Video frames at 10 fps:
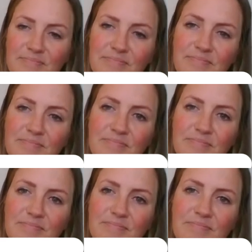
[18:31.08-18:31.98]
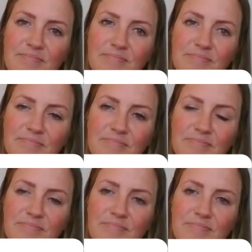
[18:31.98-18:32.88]

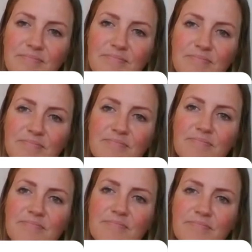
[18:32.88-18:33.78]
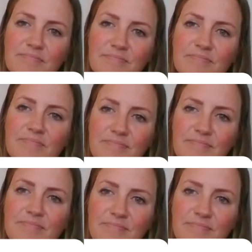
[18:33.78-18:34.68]

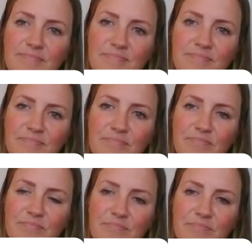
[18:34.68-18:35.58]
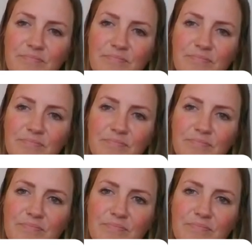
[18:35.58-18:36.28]
(silent)